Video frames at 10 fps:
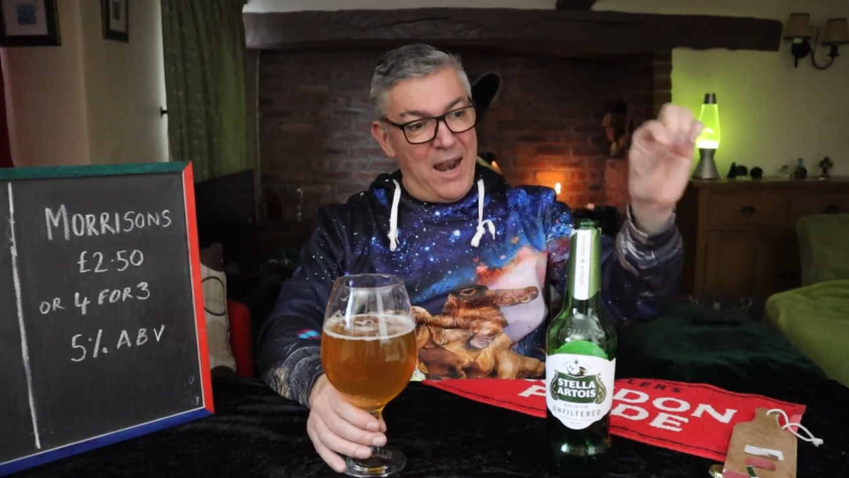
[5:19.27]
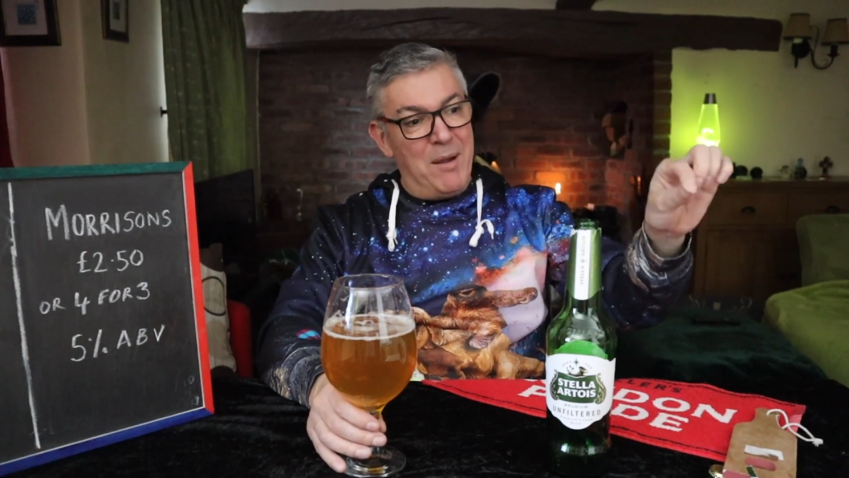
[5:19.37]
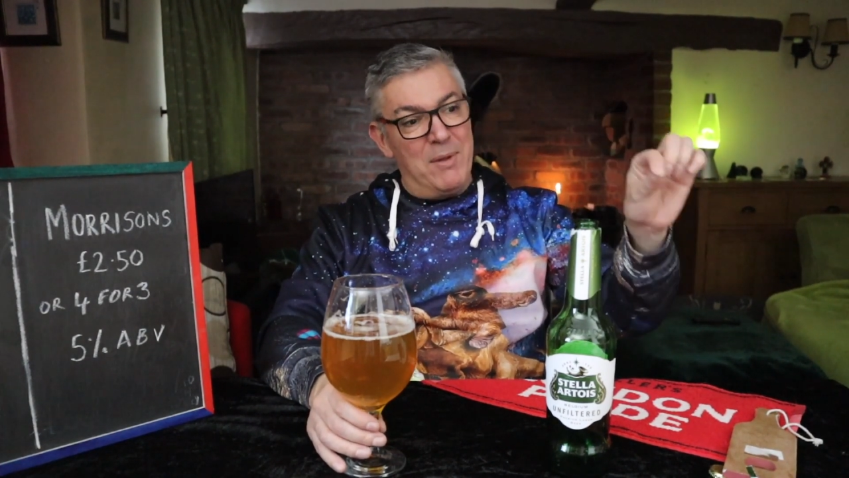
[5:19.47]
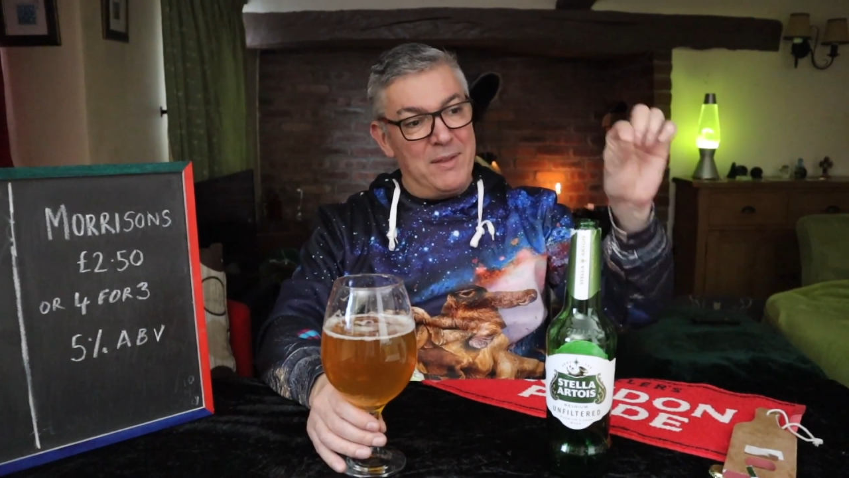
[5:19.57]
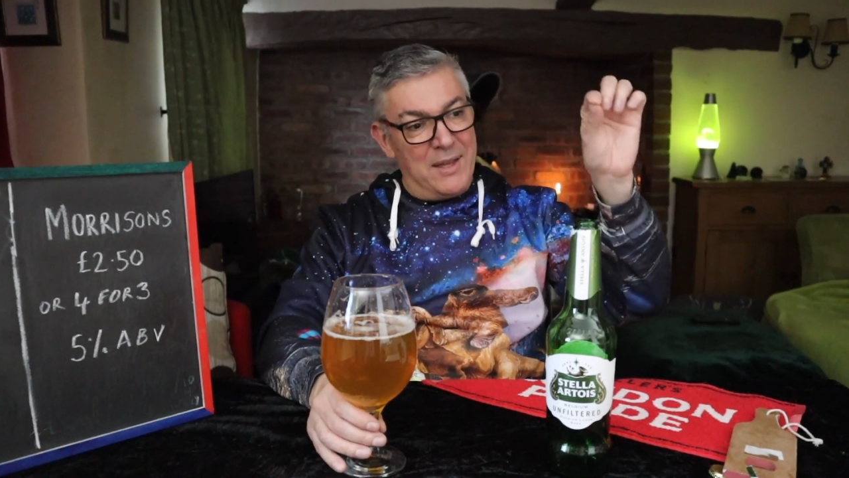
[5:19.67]

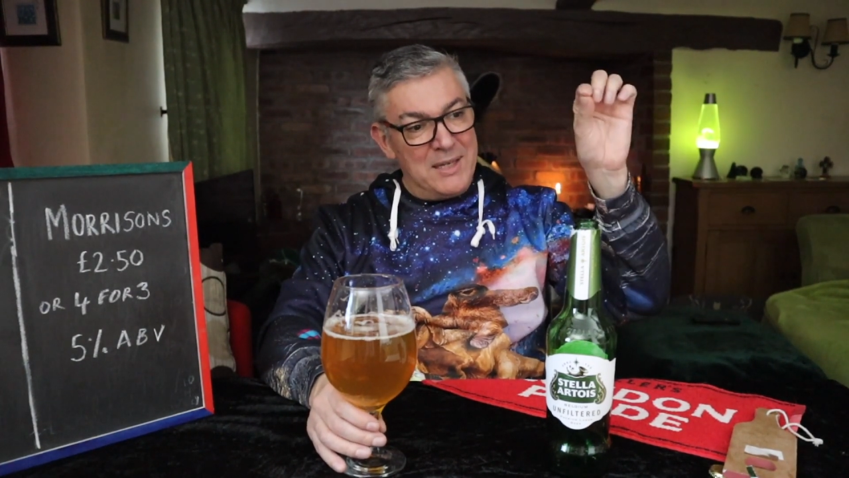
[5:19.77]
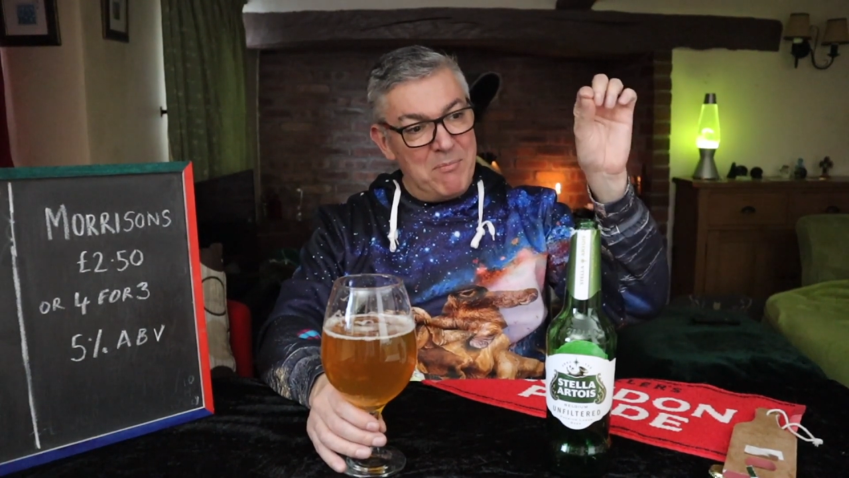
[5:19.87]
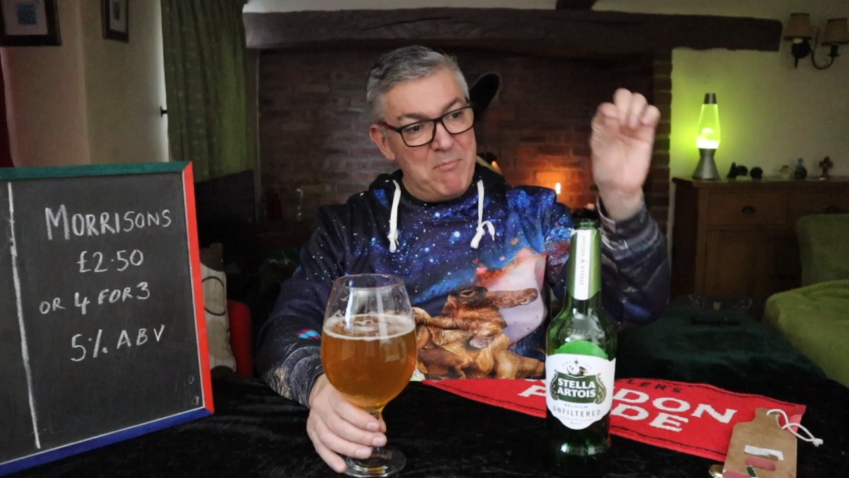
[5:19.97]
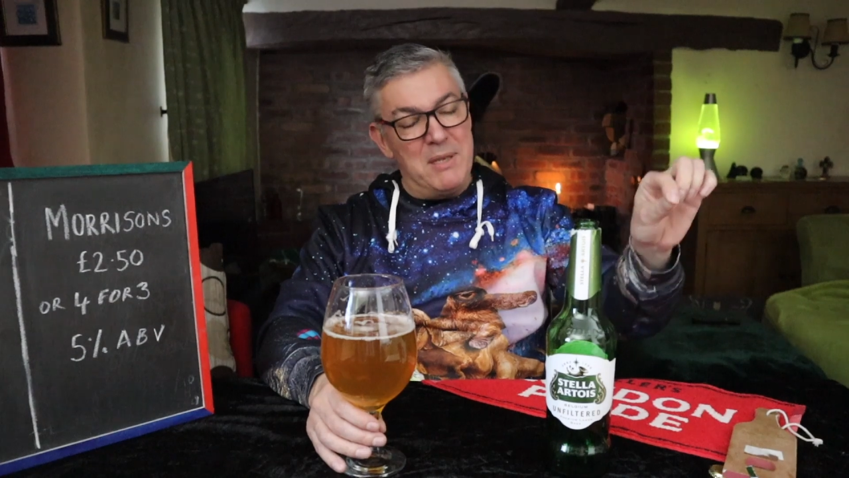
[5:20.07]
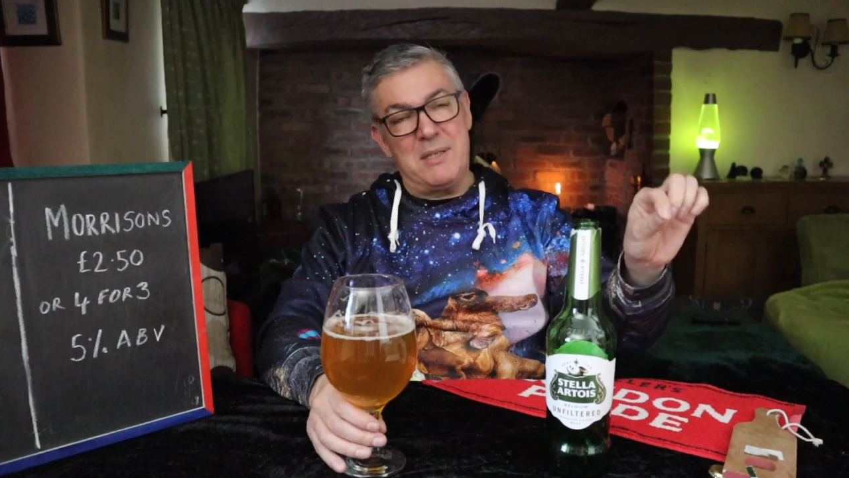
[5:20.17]
element that is
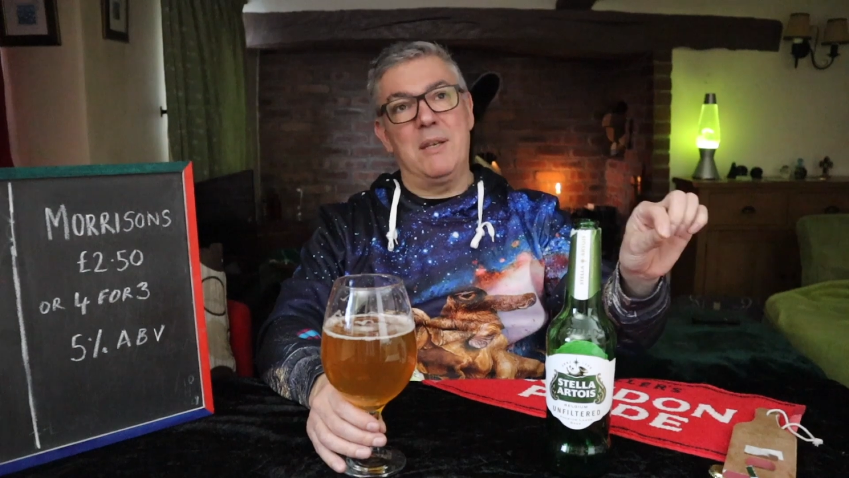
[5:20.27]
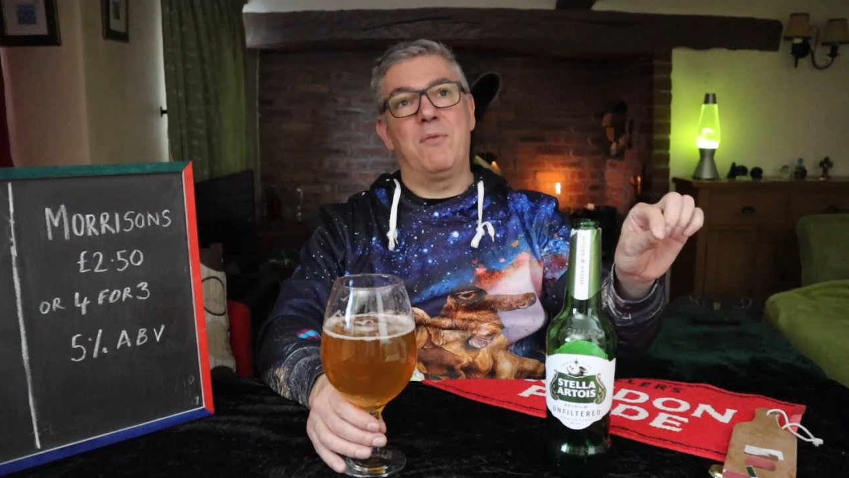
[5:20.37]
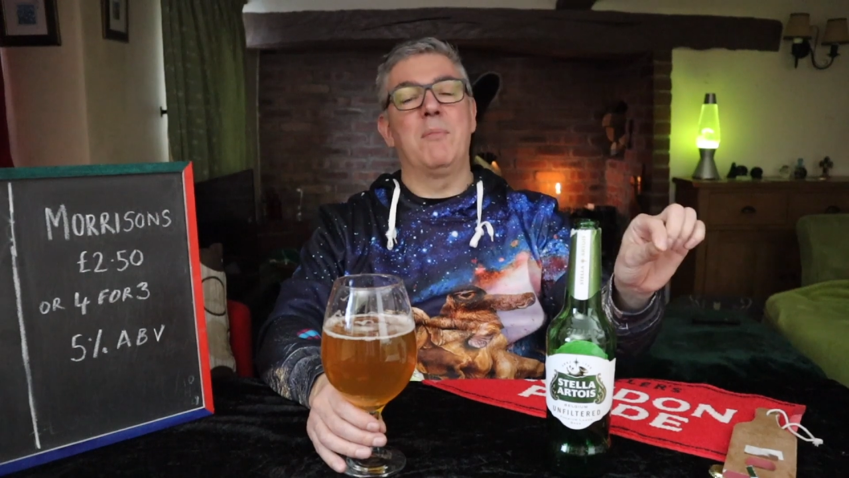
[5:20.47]
missing